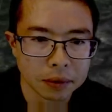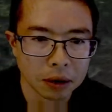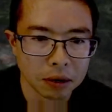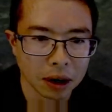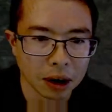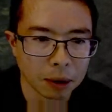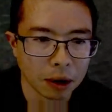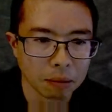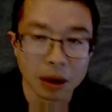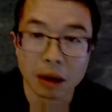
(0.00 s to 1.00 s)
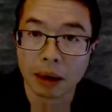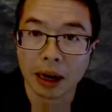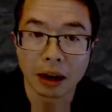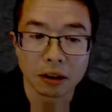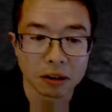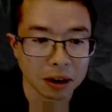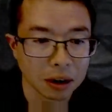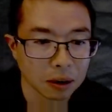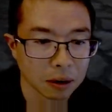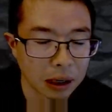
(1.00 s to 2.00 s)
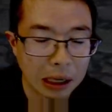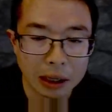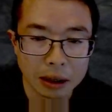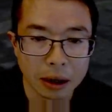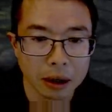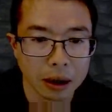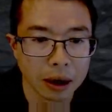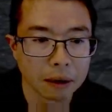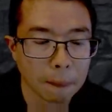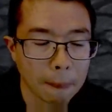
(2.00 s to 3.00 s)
It's not about min-maxing or anything like that.